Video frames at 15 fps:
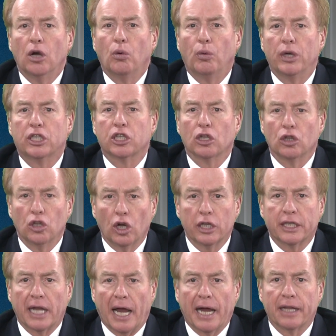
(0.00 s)
which
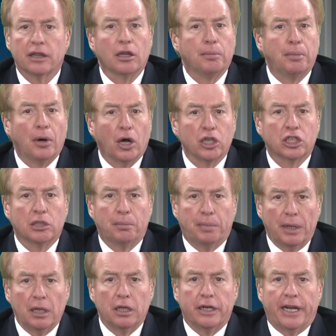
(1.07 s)
looked at the
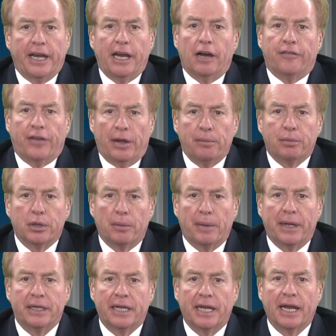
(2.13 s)
possibility of
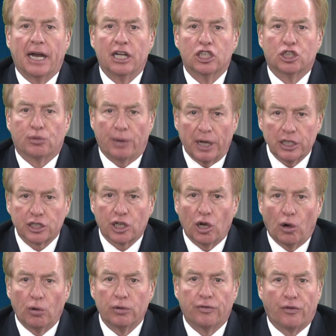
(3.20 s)
implementing a dress
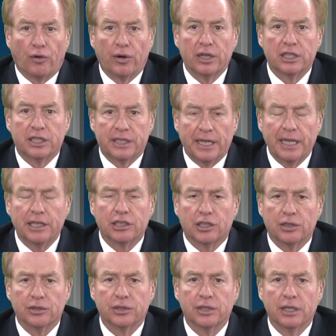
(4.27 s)
code for its
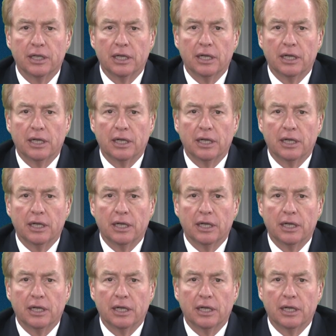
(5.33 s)
teachers.